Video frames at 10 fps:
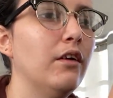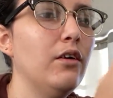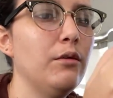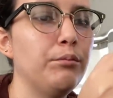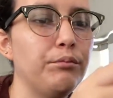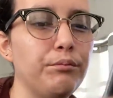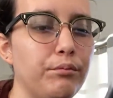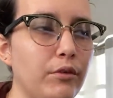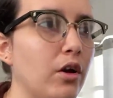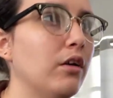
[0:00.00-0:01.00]
Oh,
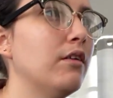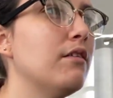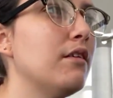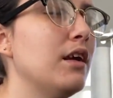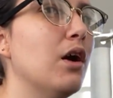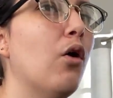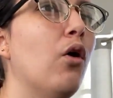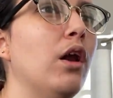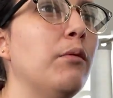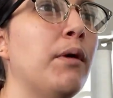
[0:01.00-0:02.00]
y'all could see
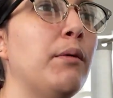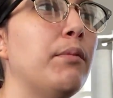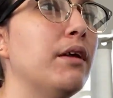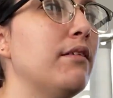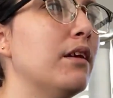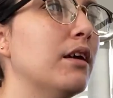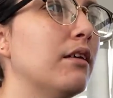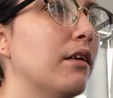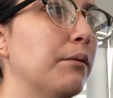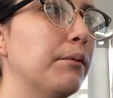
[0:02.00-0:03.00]
all of my
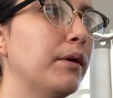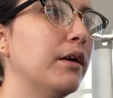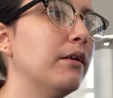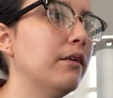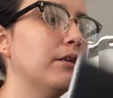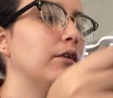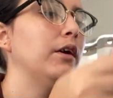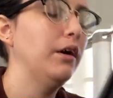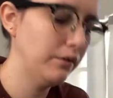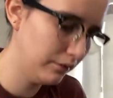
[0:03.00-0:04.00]
business up there.
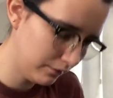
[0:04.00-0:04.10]
Okay.